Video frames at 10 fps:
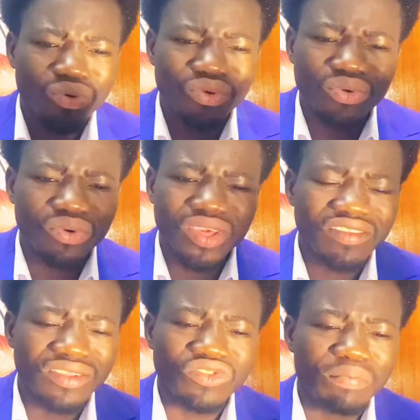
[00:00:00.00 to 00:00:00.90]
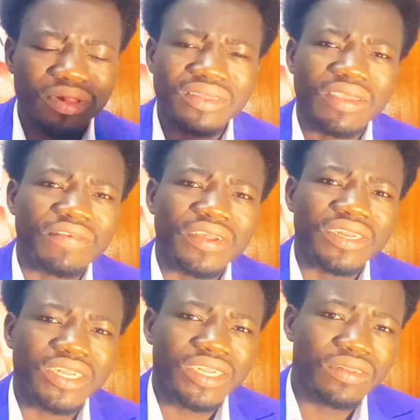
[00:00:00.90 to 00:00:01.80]
you just need to build the
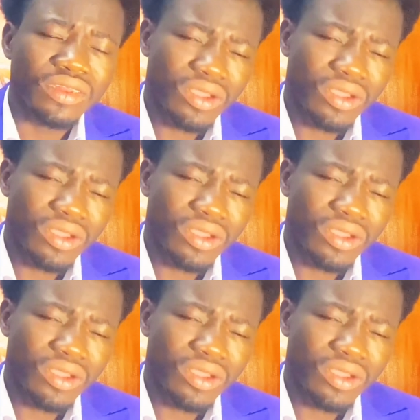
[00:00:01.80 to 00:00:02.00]
foundation